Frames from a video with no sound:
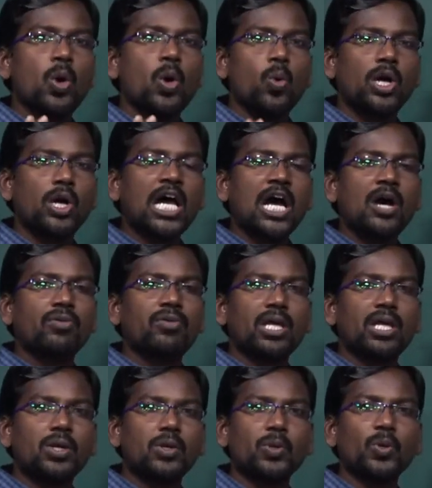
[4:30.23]
one of
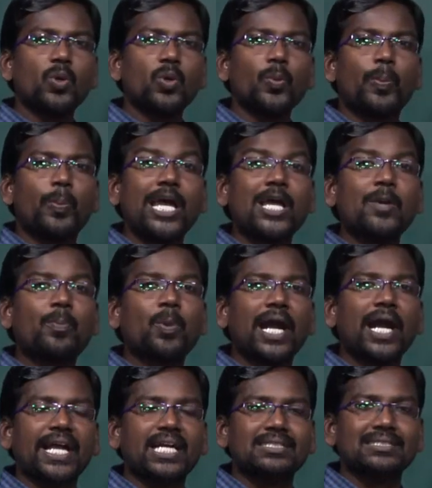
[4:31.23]
the new
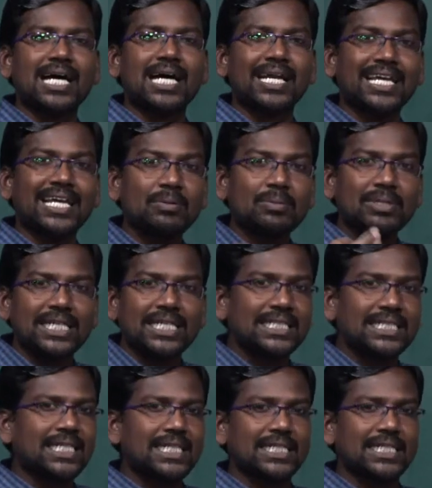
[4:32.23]
byproducts are eliminated.